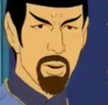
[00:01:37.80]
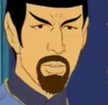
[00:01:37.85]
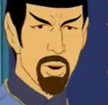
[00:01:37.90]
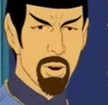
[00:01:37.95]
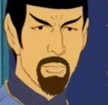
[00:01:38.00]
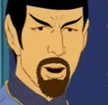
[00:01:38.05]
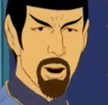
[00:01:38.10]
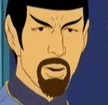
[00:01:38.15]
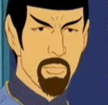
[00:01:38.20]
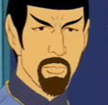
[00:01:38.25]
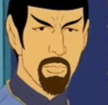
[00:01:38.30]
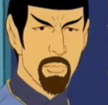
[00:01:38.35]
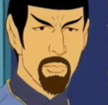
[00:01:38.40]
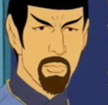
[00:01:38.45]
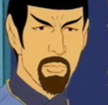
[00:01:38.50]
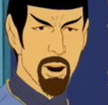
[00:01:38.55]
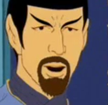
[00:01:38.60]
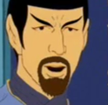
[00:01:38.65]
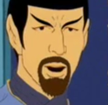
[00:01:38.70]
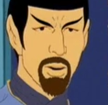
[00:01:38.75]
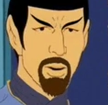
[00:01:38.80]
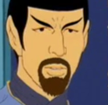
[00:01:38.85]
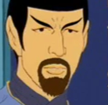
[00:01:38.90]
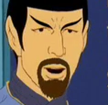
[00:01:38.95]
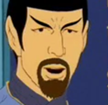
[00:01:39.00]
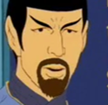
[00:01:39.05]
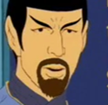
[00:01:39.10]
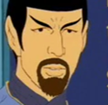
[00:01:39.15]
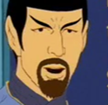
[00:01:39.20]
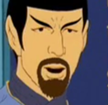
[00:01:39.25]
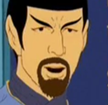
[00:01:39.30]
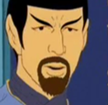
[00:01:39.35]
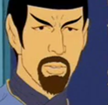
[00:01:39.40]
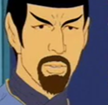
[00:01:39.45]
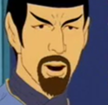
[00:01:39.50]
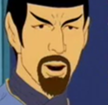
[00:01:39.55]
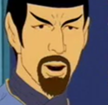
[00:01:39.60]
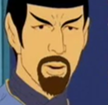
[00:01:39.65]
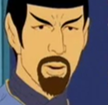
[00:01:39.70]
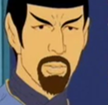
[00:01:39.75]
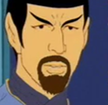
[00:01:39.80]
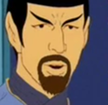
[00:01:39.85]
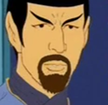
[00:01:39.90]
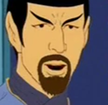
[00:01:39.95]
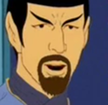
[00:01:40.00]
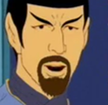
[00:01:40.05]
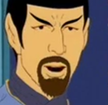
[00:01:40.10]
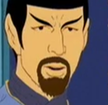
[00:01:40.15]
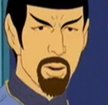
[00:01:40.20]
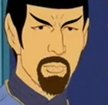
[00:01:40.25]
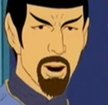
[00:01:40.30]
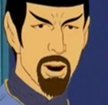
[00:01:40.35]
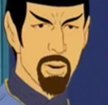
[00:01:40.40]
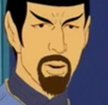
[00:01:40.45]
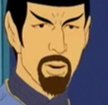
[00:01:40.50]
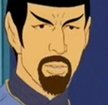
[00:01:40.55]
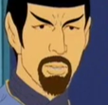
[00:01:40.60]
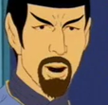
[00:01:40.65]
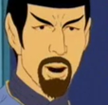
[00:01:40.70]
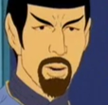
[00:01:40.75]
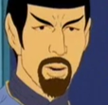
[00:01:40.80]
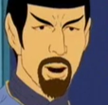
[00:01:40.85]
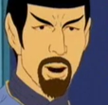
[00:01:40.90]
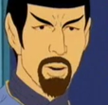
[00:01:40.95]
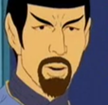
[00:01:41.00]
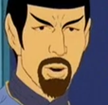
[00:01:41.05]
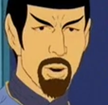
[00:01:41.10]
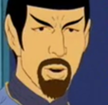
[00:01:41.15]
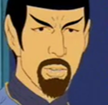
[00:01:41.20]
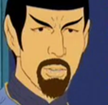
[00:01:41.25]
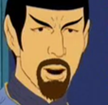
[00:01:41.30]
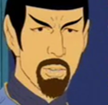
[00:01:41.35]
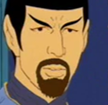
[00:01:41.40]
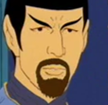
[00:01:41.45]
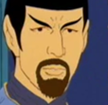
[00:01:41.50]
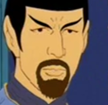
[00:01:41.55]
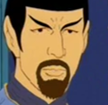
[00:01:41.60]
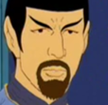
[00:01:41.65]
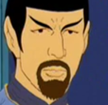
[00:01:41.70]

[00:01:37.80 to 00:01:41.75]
argument is a special case of argumentum ad consequentium,